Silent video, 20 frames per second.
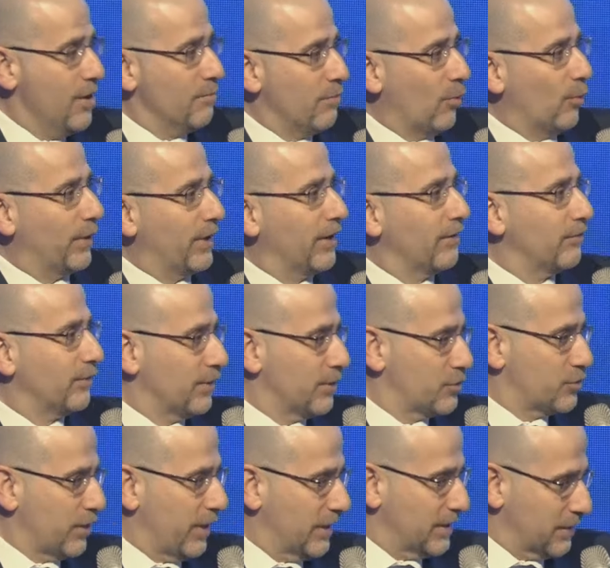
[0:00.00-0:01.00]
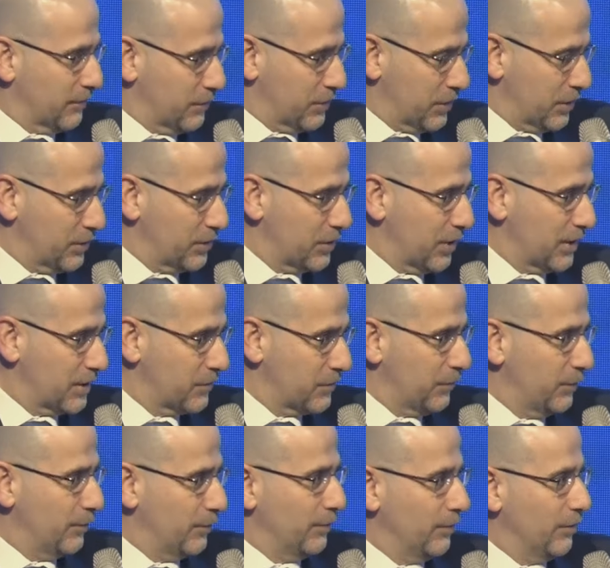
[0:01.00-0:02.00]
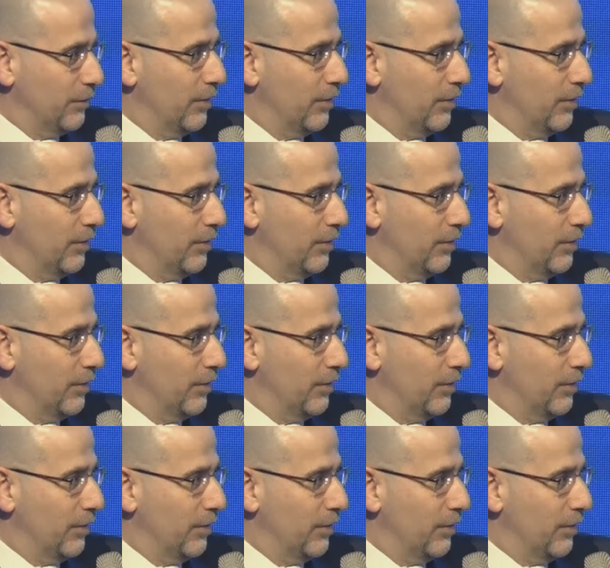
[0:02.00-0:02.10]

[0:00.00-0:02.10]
but whatever the chance of a successful